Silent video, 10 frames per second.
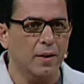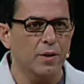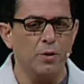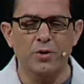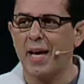
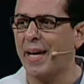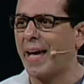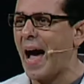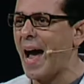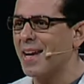you say
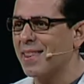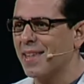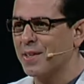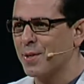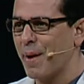kind
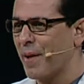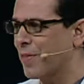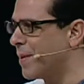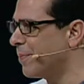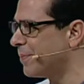things about
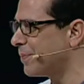them.